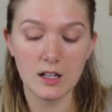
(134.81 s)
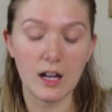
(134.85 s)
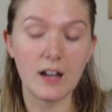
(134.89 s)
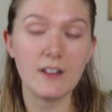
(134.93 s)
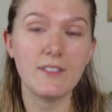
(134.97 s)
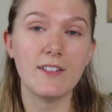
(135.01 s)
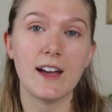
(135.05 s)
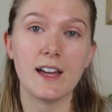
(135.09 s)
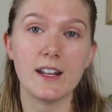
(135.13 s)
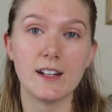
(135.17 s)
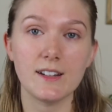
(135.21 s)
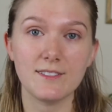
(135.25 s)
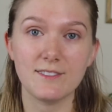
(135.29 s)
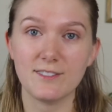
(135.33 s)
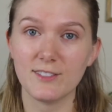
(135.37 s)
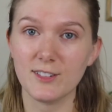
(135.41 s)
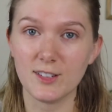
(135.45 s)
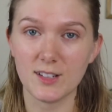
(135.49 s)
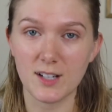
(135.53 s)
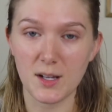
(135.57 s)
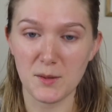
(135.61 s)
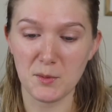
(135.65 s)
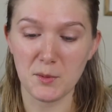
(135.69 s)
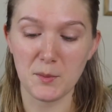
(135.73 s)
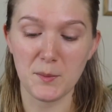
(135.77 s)
I've had it for
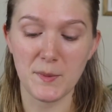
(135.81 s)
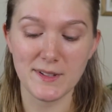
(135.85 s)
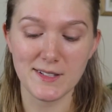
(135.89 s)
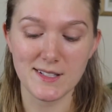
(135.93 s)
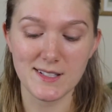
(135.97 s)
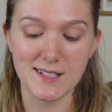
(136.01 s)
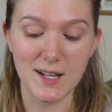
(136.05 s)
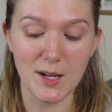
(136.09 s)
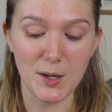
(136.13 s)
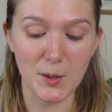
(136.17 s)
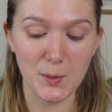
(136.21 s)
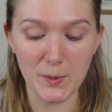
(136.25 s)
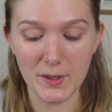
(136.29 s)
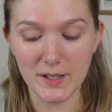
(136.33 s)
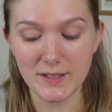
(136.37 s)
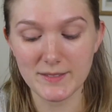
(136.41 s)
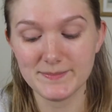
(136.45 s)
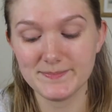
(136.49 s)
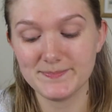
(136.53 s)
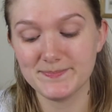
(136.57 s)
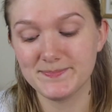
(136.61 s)
a couple months now, but